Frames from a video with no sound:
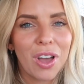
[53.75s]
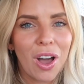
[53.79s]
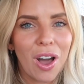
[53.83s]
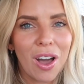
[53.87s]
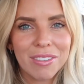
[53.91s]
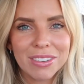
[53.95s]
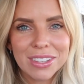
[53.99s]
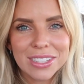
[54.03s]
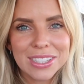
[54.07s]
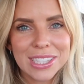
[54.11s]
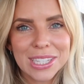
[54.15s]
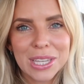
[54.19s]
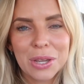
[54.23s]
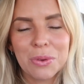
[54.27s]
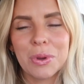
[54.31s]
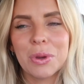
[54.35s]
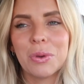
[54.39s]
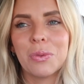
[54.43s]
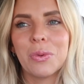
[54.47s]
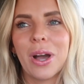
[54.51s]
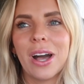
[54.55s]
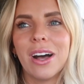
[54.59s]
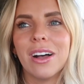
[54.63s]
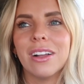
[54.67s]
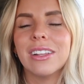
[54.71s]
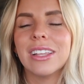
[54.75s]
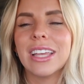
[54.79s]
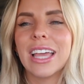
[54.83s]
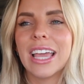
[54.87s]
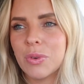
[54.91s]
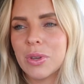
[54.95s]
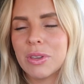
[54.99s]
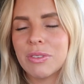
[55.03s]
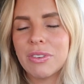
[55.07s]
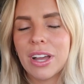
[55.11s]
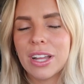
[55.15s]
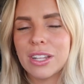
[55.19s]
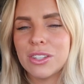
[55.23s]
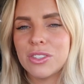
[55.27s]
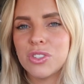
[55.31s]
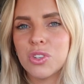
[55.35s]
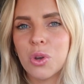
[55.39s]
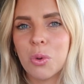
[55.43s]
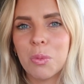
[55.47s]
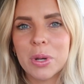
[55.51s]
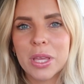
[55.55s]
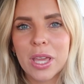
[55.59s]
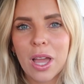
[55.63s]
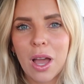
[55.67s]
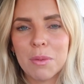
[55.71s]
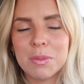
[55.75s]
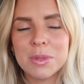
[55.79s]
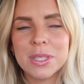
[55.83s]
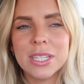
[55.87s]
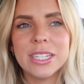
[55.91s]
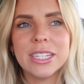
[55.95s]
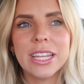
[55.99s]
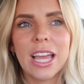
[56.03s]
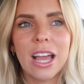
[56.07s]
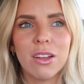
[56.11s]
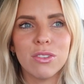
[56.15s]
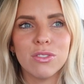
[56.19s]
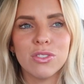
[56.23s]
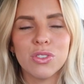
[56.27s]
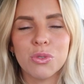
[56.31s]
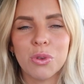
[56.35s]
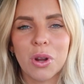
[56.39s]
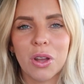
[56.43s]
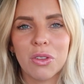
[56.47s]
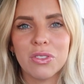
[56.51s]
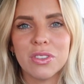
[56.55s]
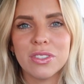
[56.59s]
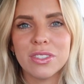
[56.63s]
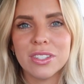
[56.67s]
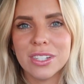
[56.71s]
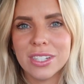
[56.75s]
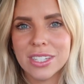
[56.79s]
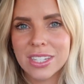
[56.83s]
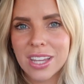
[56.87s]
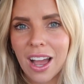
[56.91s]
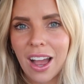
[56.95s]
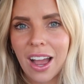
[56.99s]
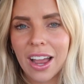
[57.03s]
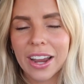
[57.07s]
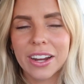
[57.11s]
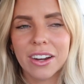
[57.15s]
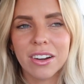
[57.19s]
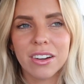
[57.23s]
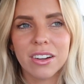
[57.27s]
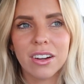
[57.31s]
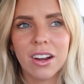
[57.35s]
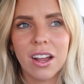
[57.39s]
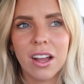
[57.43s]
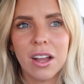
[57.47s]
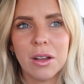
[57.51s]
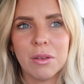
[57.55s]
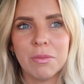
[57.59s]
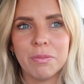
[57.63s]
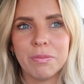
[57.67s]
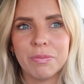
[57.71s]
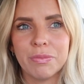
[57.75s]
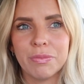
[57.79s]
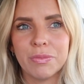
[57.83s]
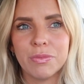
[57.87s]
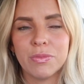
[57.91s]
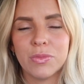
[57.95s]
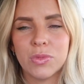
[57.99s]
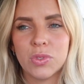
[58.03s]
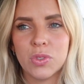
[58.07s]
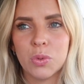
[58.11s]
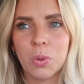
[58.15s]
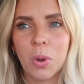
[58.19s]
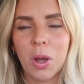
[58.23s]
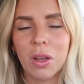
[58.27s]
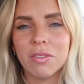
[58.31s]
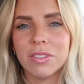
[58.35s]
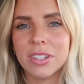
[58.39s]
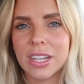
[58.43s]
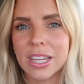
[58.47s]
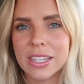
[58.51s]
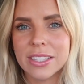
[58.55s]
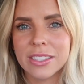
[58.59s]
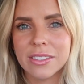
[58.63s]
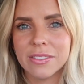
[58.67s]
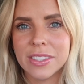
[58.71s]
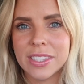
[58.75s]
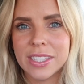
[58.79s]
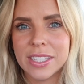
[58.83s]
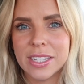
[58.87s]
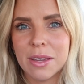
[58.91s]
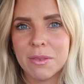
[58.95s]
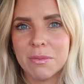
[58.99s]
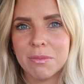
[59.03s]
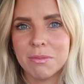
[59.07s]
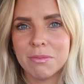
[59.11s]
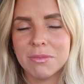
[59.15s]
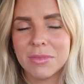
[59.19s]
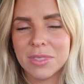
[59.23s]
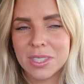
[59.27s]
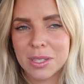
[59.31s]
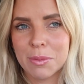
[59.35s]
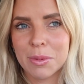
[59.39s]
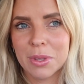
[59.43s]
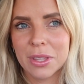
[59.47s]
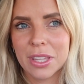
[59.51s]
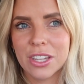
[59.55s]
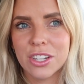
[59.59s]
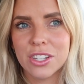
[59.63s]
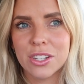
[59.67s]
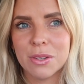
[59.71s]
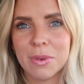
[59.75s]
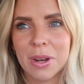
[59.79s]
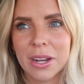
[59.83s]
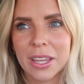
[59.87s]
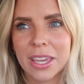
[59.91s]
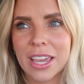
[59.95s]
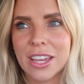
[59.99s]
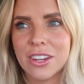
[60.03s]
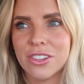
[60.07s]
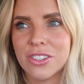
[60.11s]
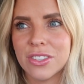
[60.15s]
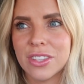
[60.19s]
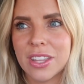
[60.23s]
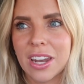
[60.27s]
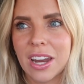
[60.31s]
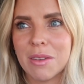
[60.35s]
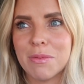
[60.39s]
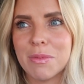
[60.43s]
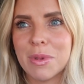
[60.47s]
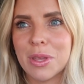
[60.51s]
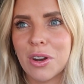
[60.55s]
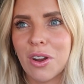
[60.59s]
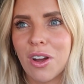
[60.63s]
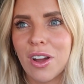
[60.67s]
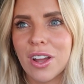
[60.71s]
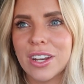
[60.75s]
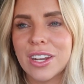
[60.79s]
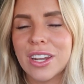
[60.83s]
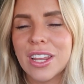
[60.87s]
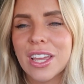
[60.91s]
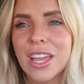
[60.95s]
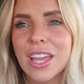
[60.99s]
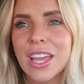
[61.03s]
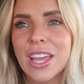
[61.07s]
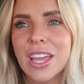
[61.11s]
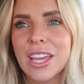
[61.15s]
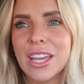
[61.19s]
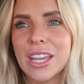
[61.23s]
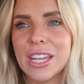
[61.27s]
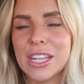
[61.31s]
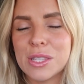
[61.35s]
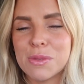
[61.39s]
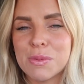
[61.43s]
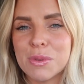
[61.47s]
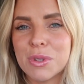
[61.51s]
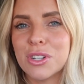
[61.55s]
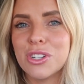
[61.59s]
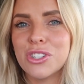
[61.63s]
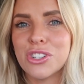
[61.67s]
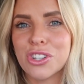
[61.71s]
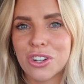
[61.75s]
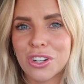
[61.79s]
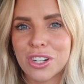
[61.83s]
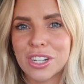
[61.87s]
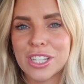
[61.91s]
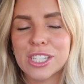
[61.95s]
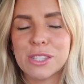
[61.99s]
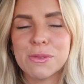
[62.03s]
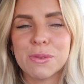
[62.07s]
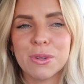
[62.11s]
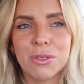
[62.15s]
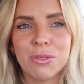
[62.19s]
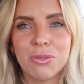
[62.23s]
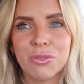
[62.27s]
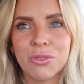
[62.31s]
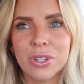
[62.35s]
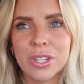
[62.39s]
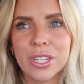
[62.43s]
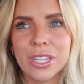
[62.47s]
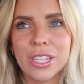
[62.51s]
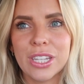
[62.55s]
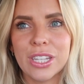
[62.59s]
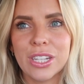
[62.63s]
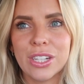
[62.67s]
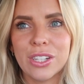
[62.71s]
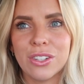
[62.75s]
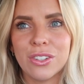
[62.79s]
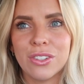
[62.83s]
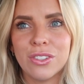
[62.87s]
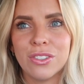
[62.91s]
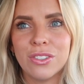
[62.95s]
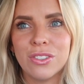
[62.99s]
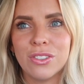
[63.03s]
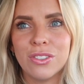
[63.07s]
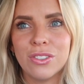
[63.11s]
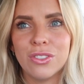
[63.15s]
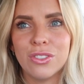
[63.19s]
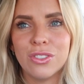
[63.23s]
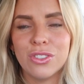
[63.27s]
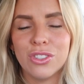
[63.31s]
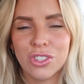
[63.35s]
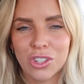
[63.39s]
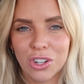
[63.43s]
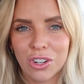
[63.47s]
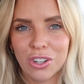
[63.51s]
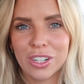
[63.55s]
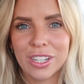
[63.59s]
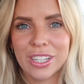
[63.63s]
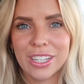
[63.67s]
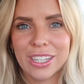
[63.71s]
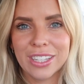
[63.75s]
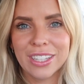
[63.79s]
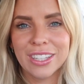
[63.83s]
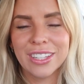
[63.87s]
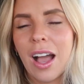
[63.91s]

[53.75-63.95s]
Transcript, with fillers: Obviously it went well. We've had so many ups and downs throughout this entire um, 12 days of stem stimulation medication that I've been on. It's been a journey, it's been a freaking journey.